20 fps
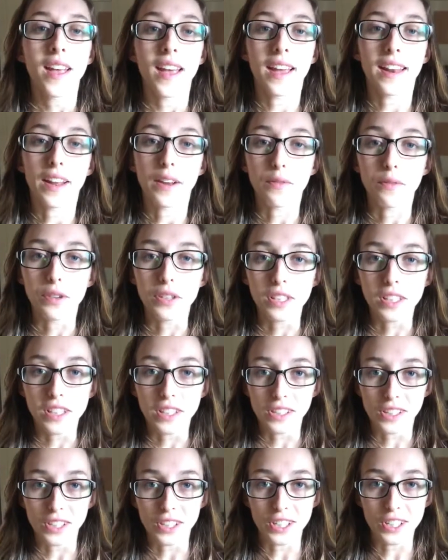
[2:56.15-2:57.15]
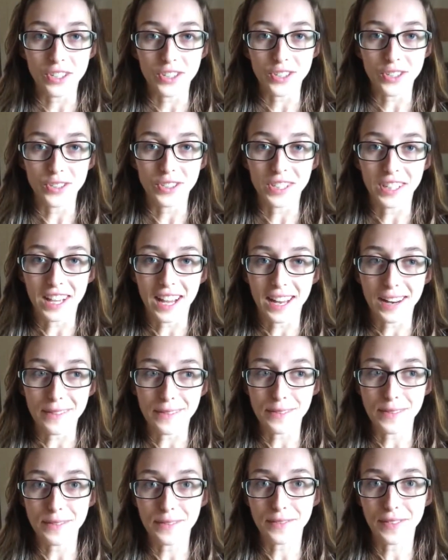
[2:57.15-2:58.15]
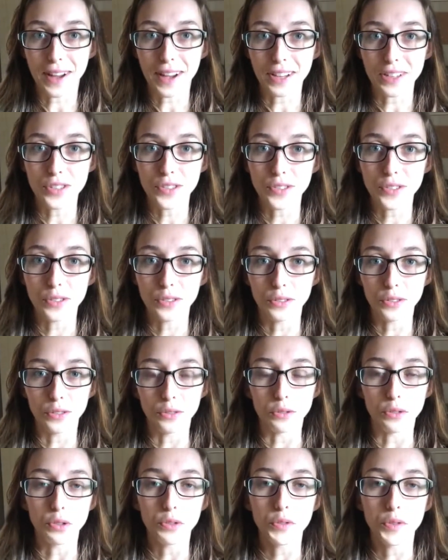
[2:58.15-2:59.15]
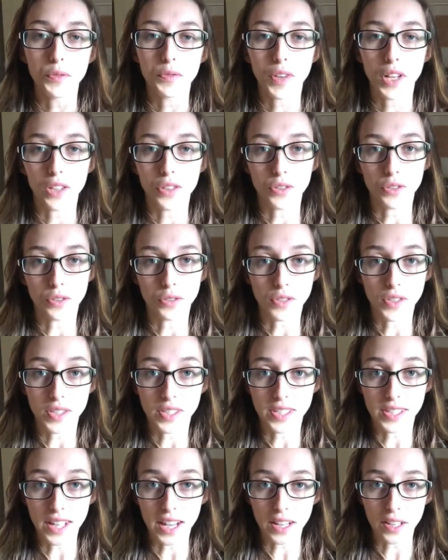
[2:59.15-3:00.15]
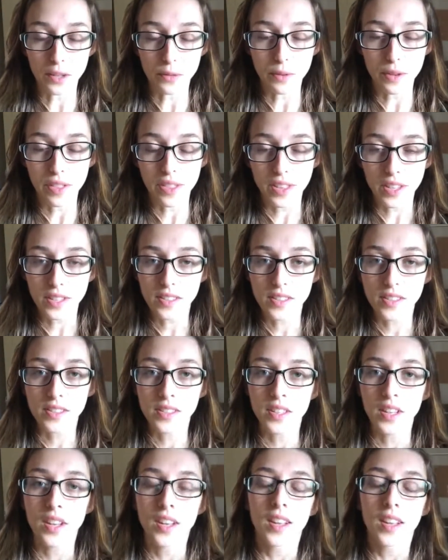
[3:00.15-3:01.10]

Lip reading: and I really encourage you to kind of find your own groove and find your own style with this.